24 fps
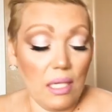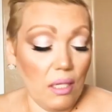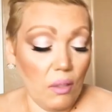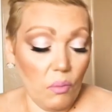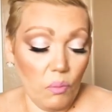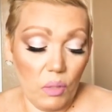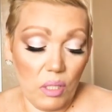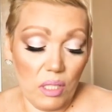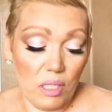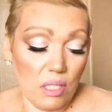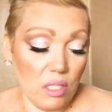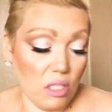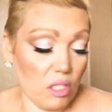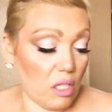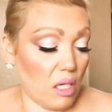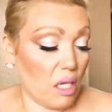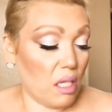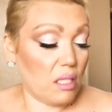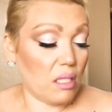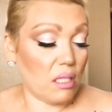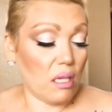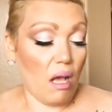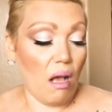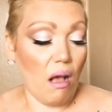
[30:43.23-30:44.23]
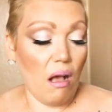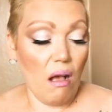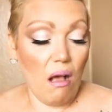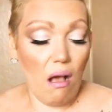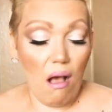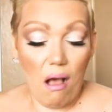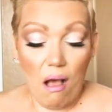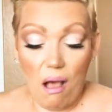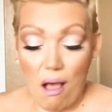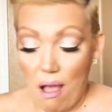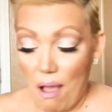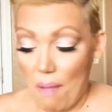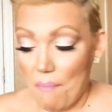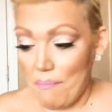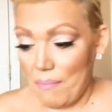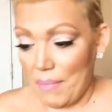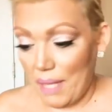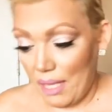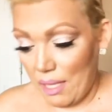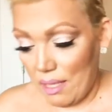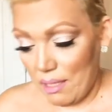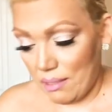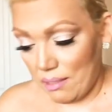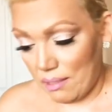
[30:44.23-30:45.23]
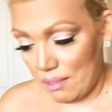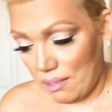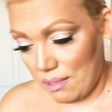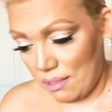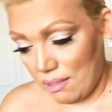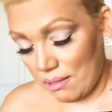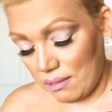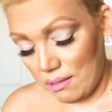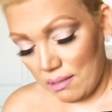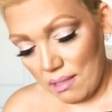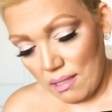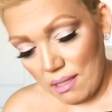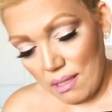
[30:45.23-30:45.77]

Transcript: It was just a hot mess.